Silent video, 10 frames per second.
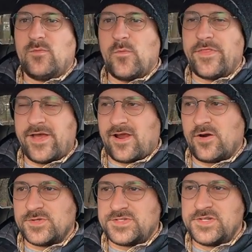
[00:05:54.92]
when that
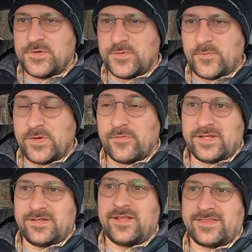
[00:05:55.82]
car was new, we
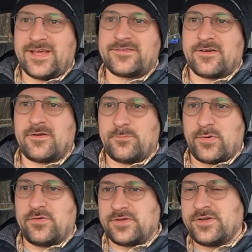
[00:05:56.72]
really liked that dark
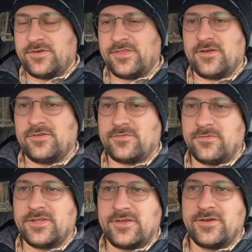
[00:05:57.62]
brown interior. I thought it looked
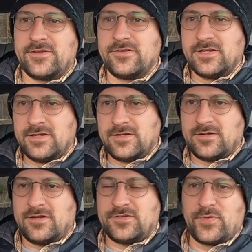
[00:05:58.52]
really good.
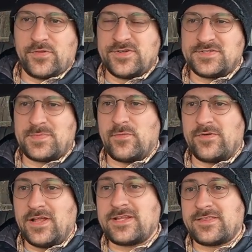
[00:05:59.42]
It was one of the reasons my
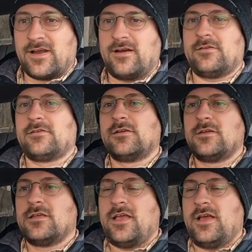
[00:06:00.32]
wife liked the car.
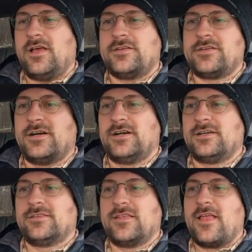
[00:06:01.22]
And
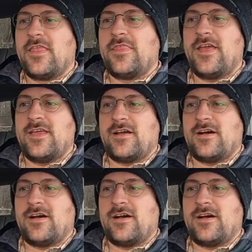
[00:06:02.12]
they,